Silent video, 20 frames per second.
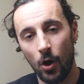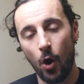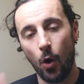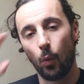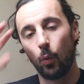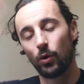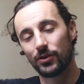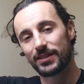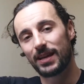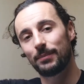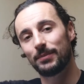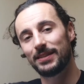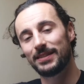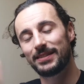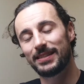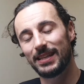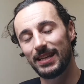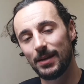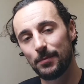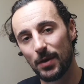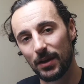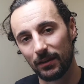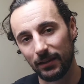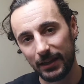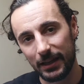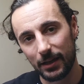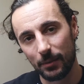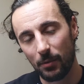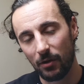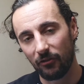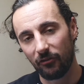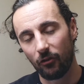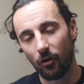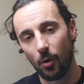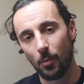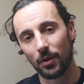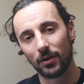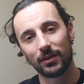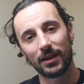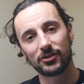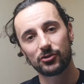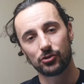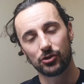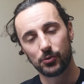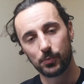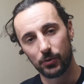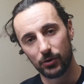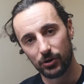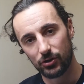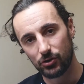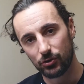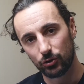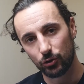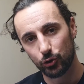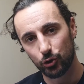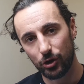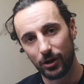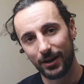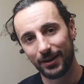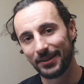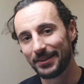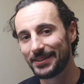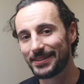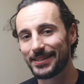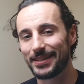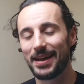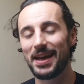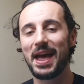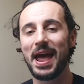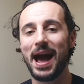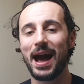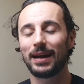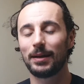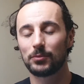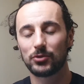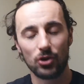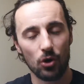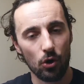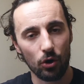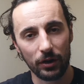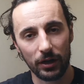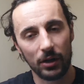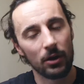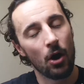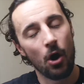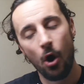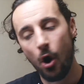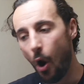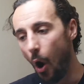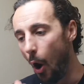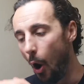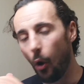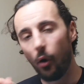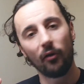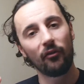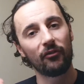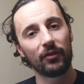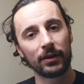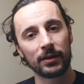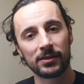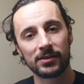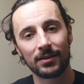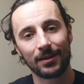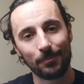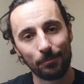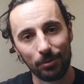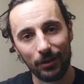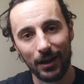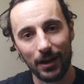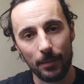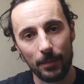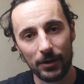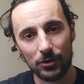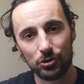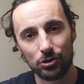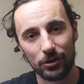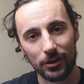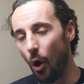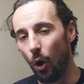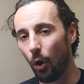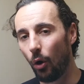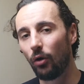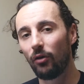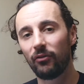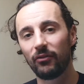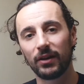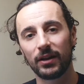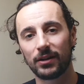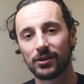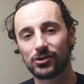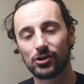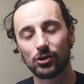What's happening, team? Liam from Lazarus Personal Training. Today I am talking all things plyometric, all things